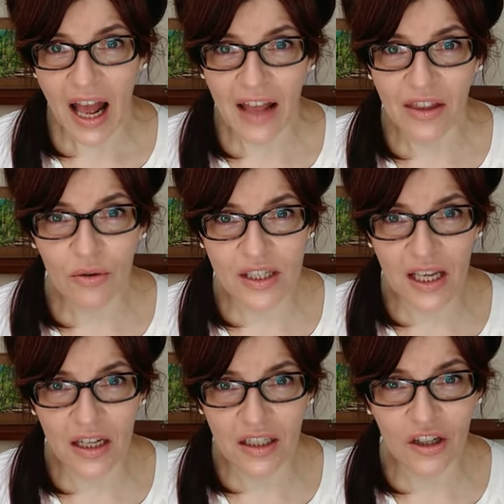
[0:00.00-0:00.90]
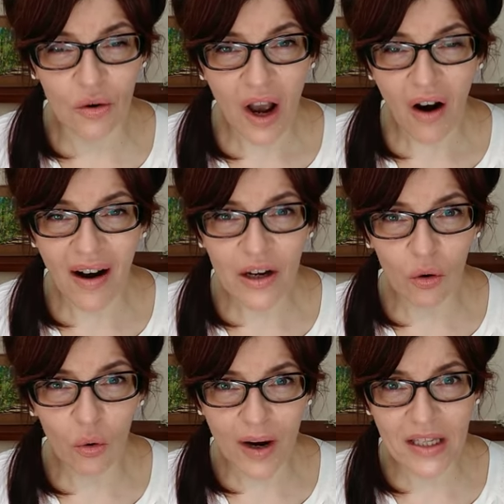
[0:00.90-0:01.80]
And they'll say to you, I
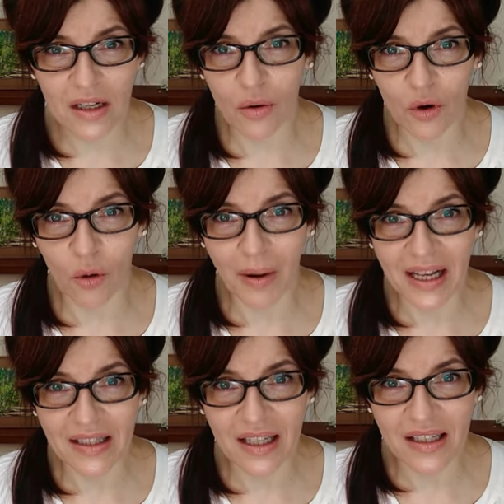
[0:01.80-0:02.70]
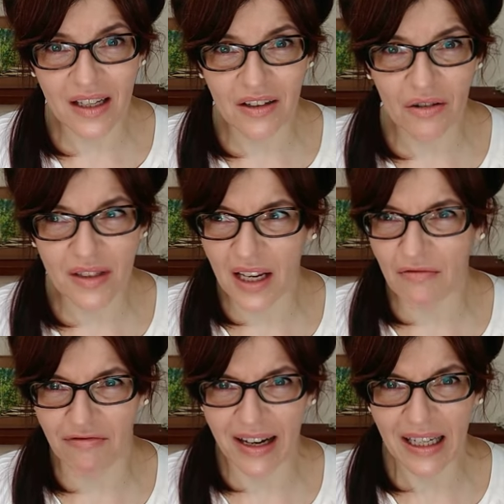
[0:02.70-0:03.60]
always know your paintings. And you'll say,
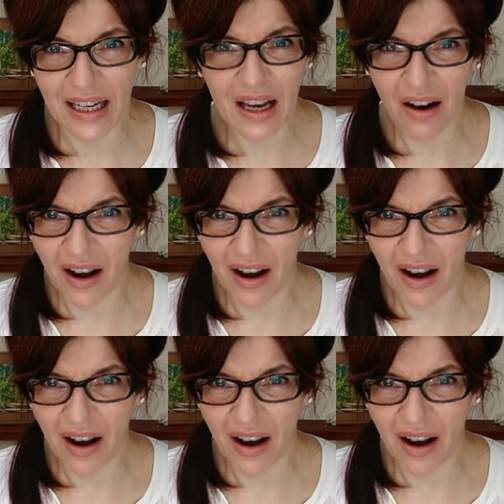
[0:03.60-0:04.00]
really?